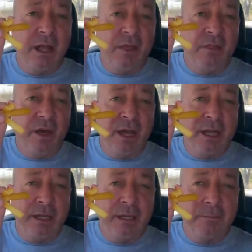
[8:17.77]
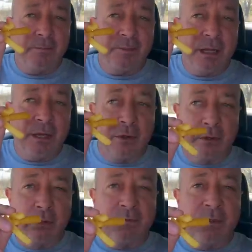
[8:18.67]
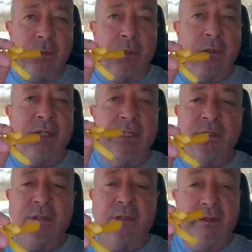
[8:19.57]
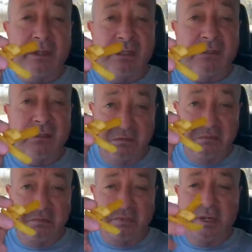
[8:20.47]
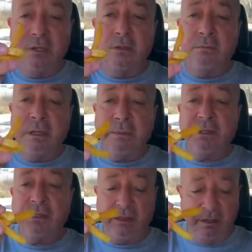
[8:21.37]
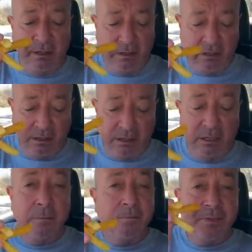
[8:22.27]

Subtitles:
they are not cooked very well on the inside. These, pretty good. Maybe because they're thin, I don't know.